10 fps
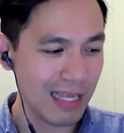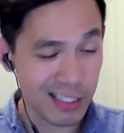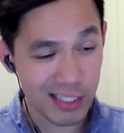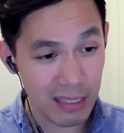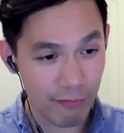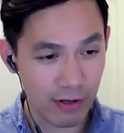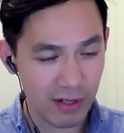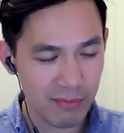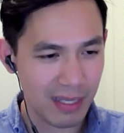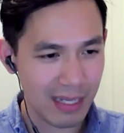it's still
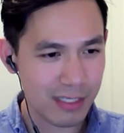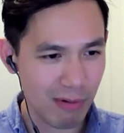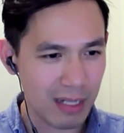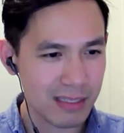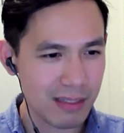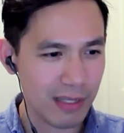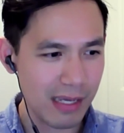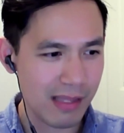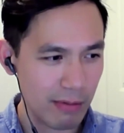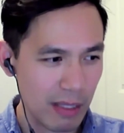difficult, but is
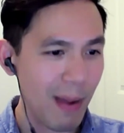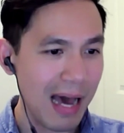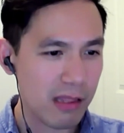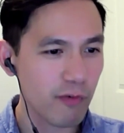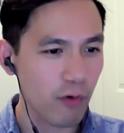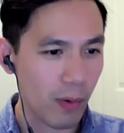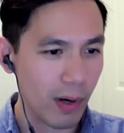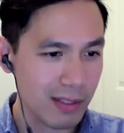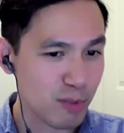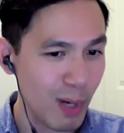relatively the path
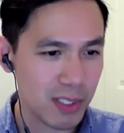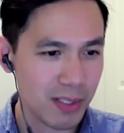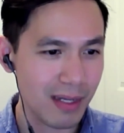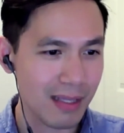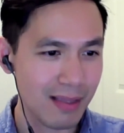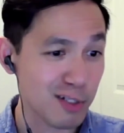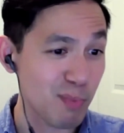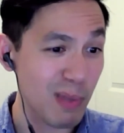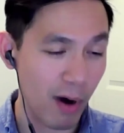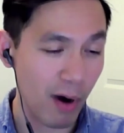forward, especially there's
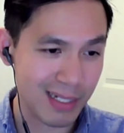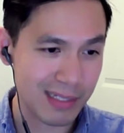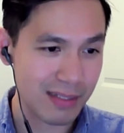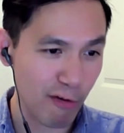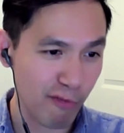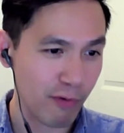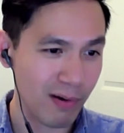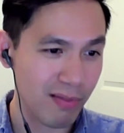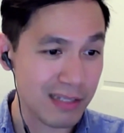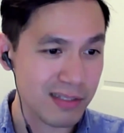big markets there for
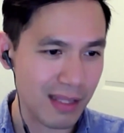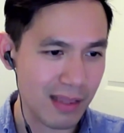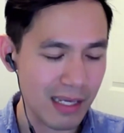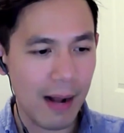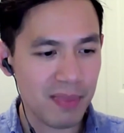things like these.